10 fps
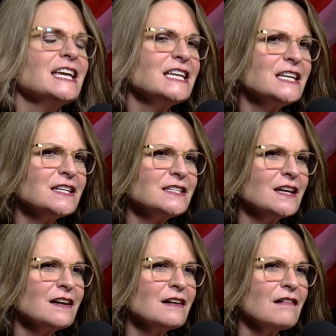in
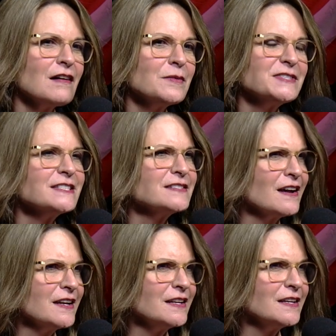
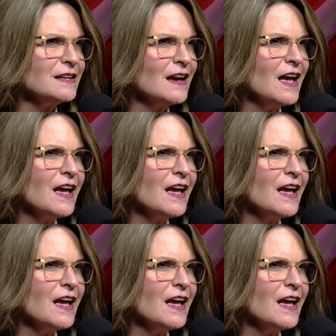society. Sure.